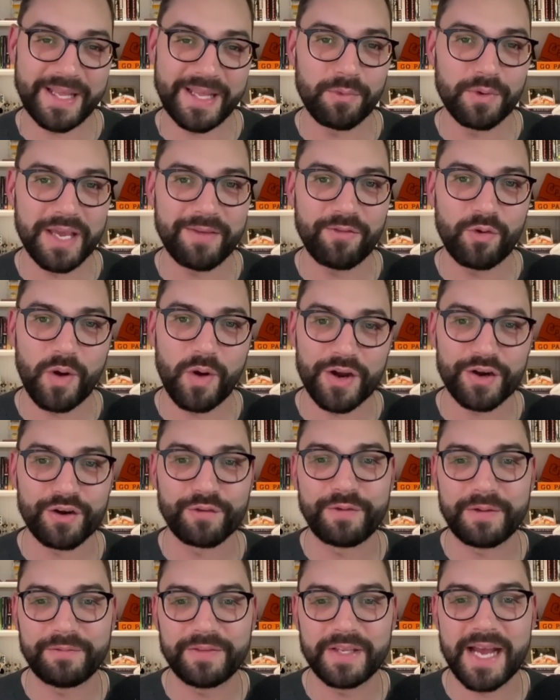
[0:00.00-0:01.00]
they will give you
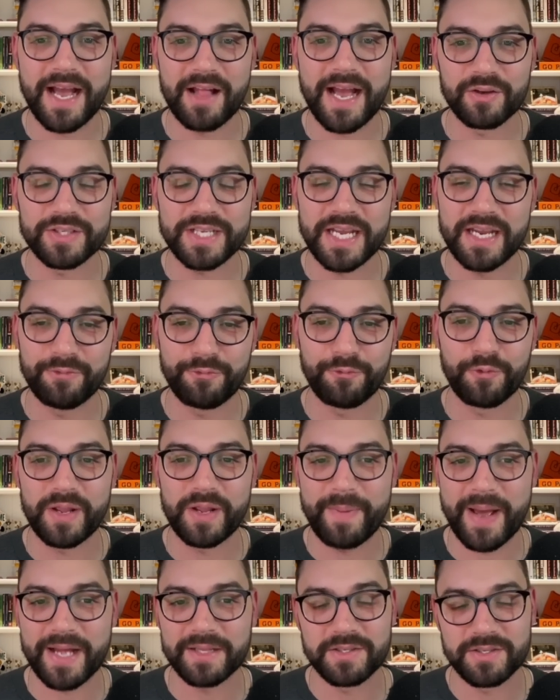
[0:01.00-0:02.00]
$150 in free
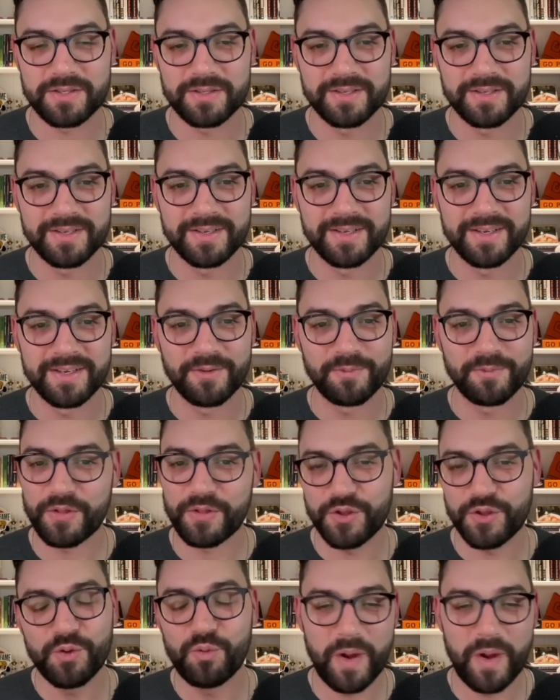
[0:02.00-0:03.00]
bets, whether
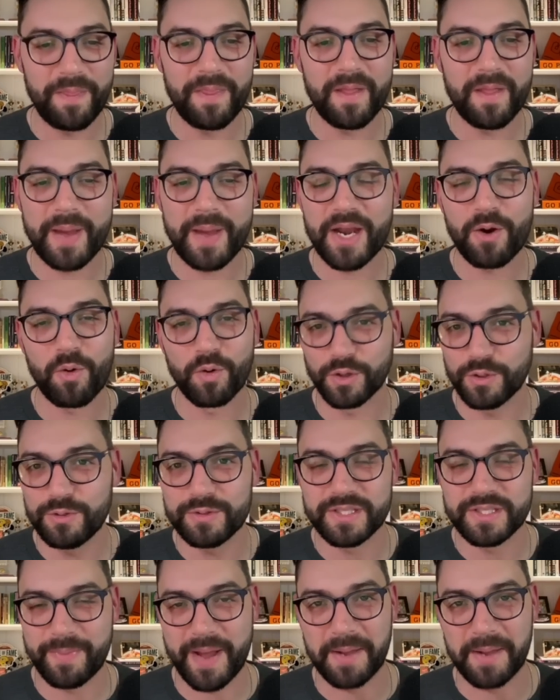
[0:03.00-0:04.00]
you win the bet or
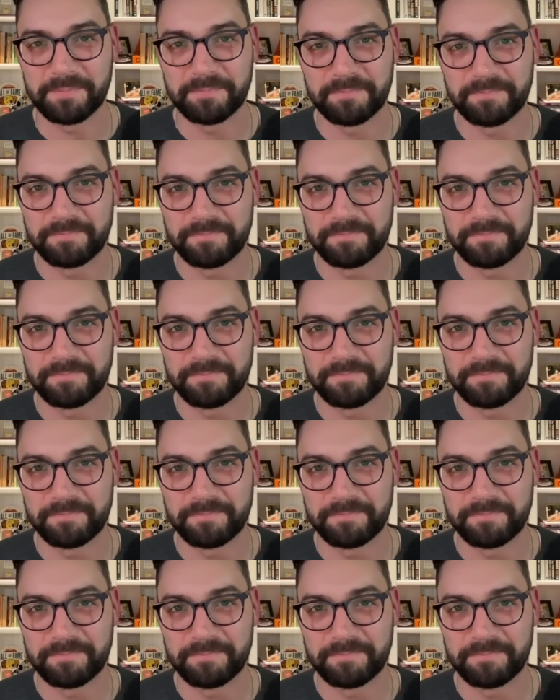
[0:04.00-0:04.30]
lose the bet.